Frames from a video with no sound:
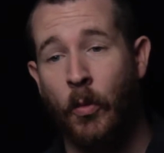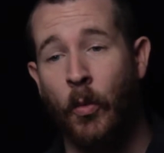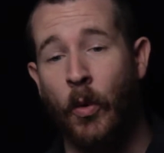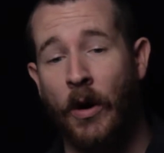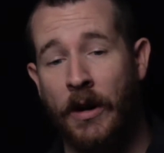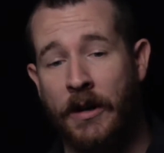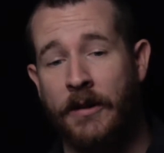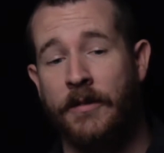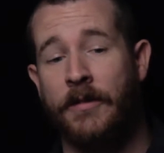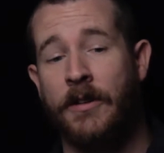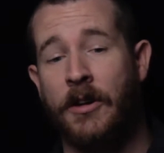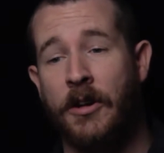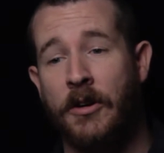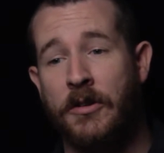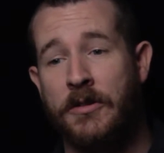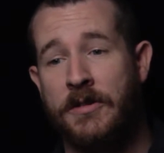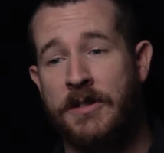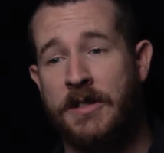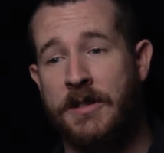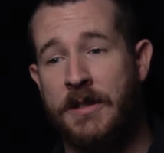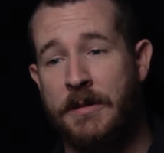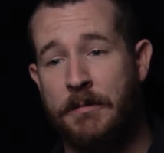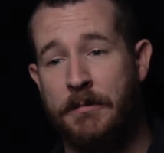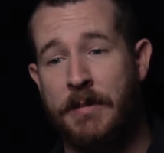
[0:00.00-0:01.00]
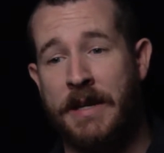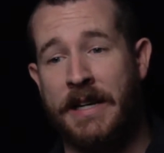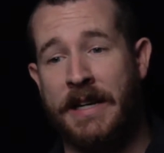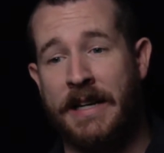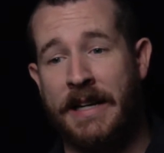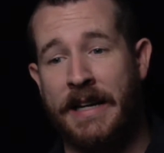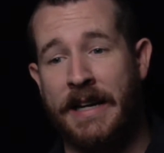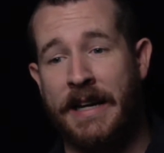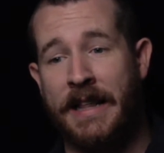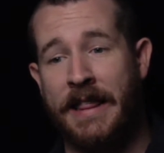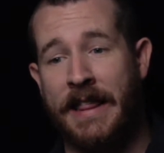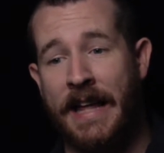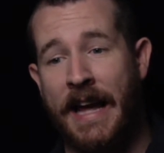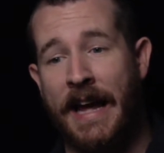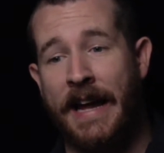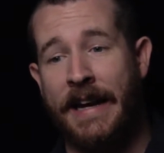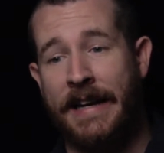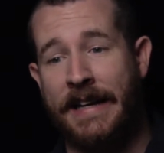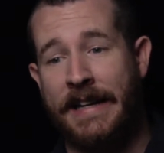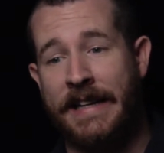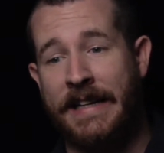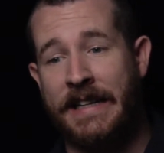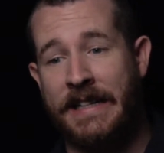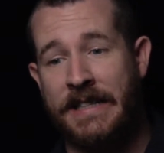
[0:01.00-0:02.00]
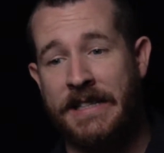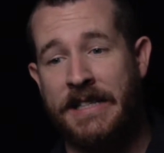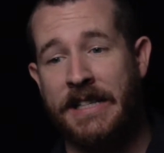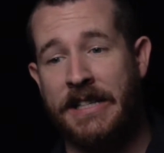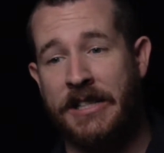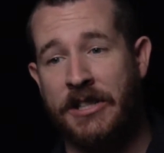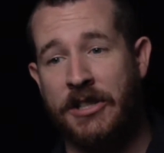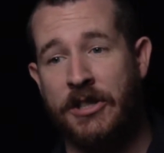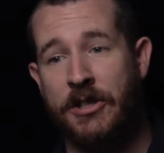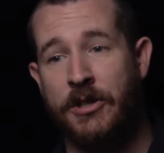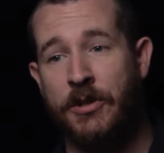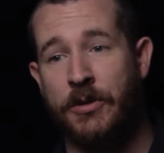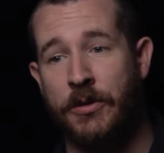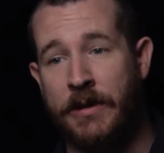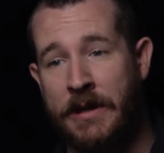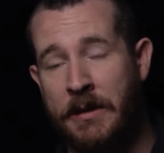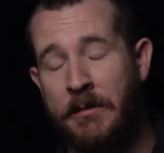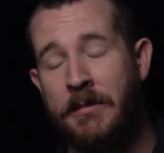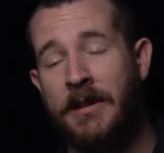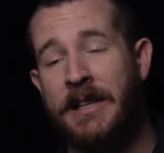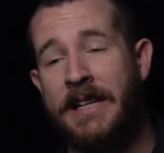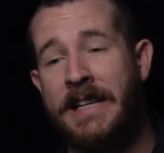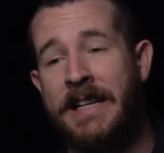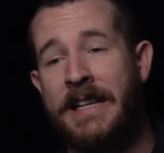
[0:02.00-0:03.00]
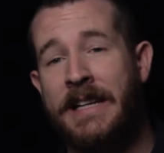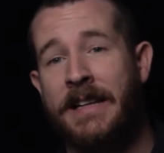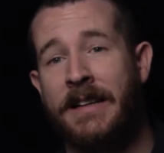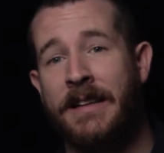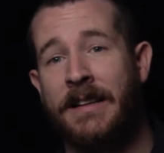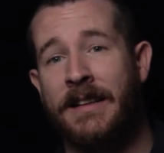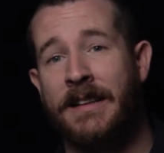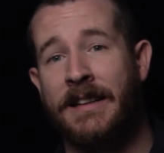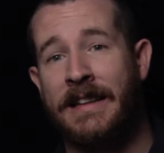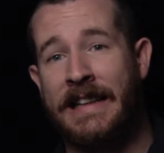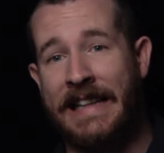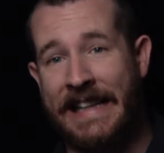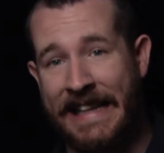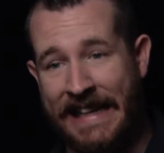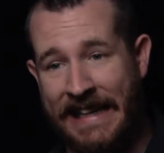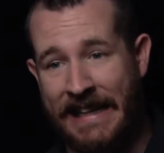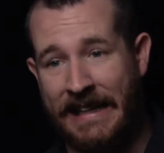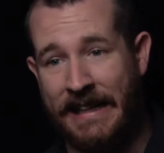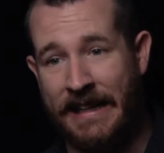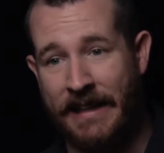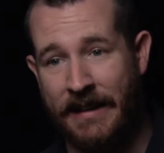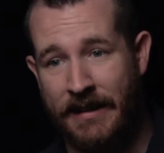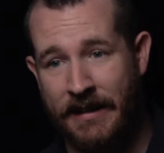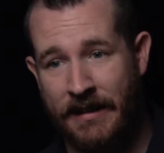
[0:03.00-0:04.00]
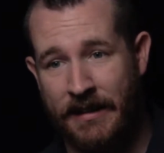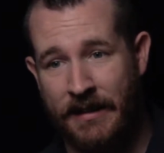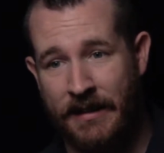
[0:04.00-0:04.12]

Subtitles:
One of those being that it is extremely lean.